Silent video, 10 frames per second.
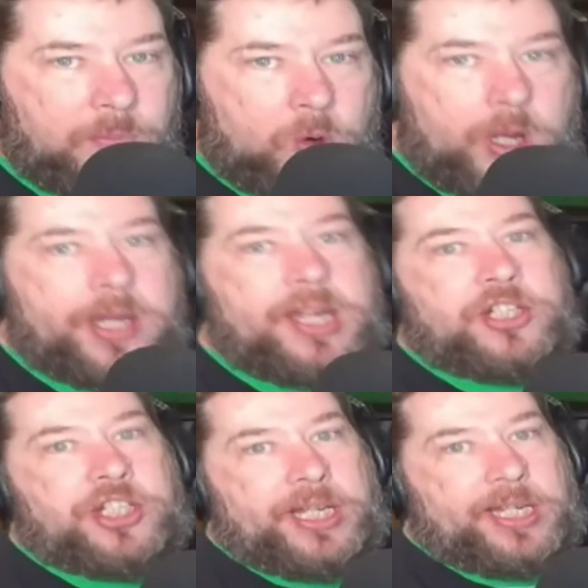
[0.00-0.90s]
one
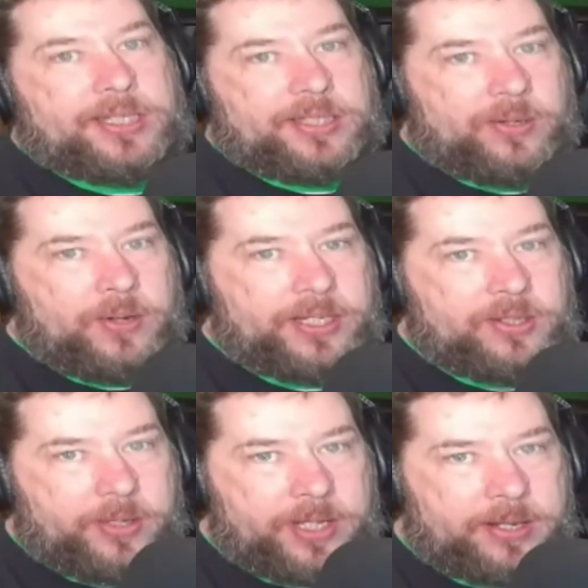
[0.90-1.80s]
shitty story
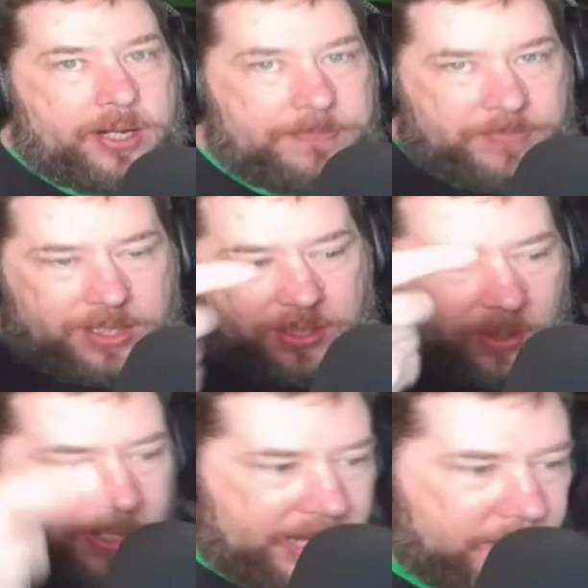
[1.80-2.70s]
to another,
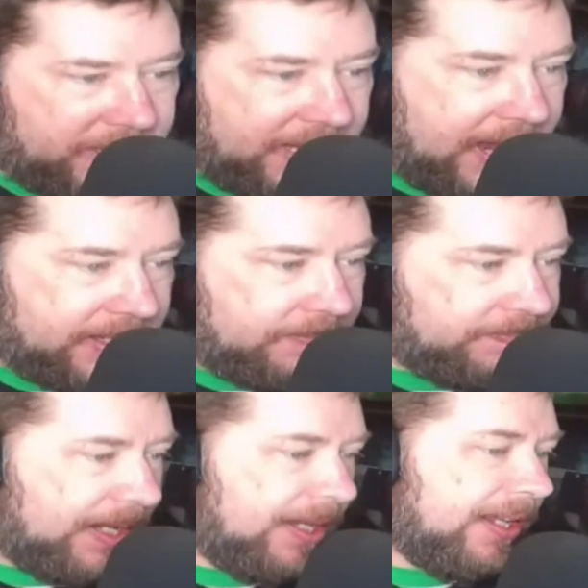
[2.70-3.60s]
story out of Wisconsin.
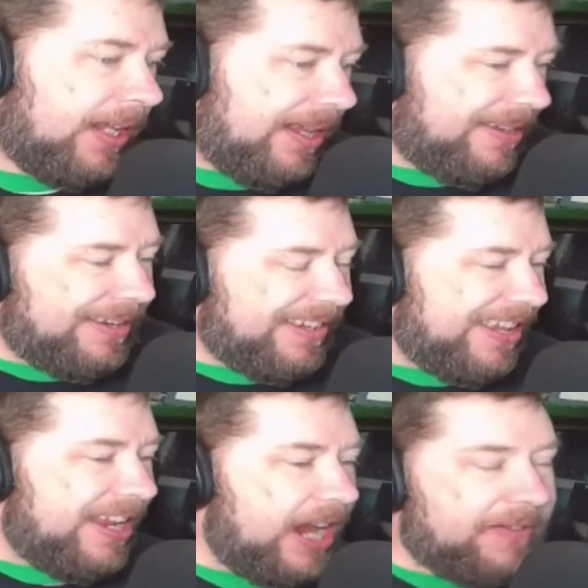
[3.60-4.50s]

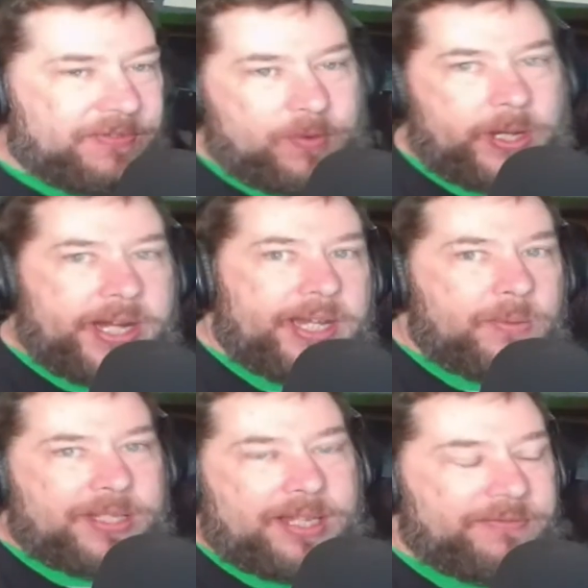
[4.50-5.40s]
Now, I've avoided
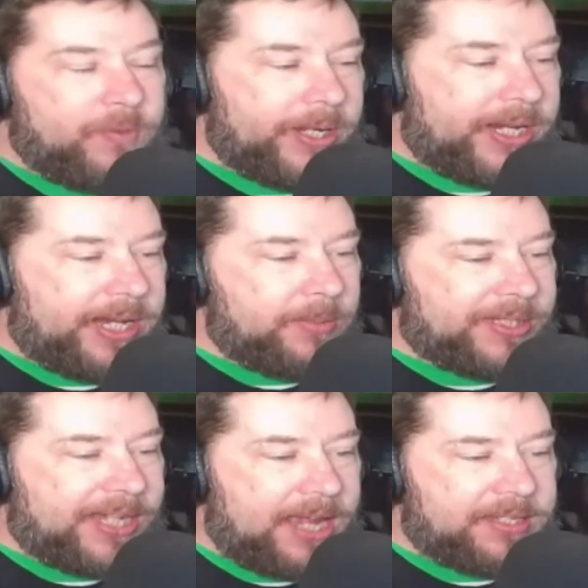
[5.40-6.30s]
any avoided any
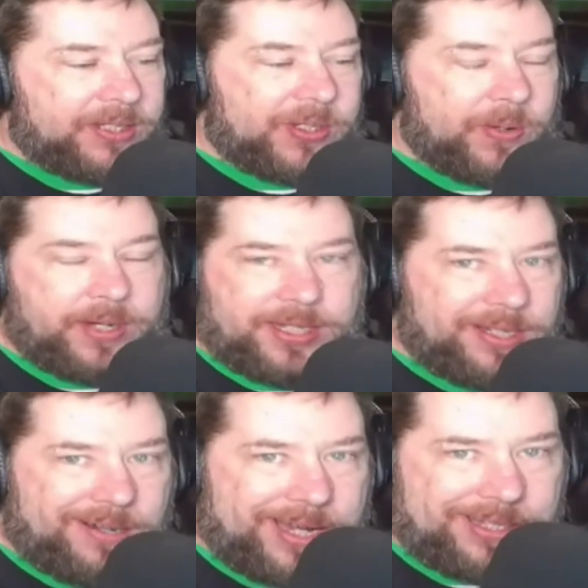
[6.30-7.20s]
Wisconsin stories, and
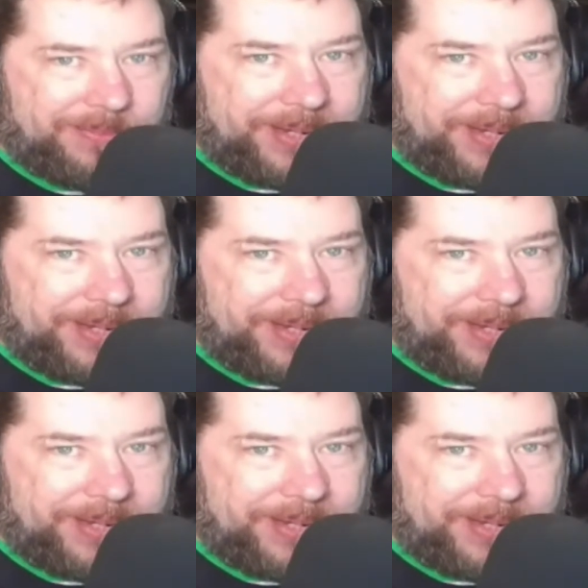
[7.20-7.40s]
there hasn't